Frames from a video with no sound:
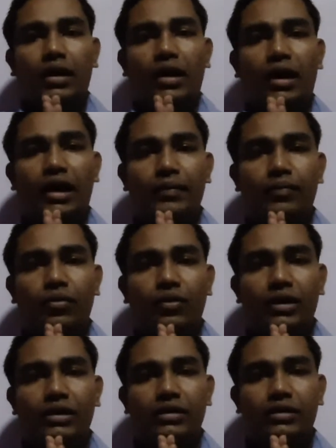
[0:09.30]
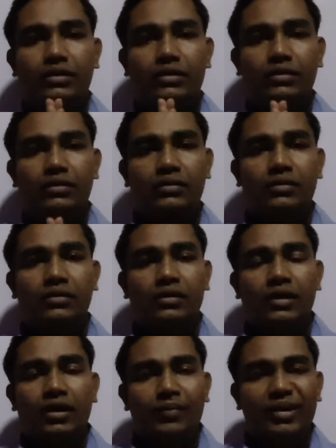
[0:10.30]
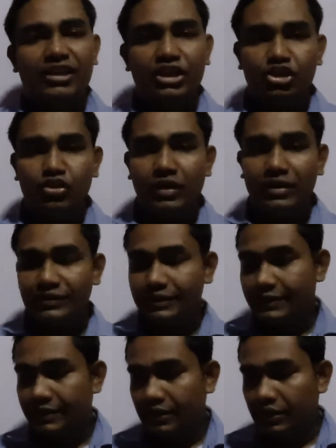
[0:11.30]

Aayubowan. My dear students,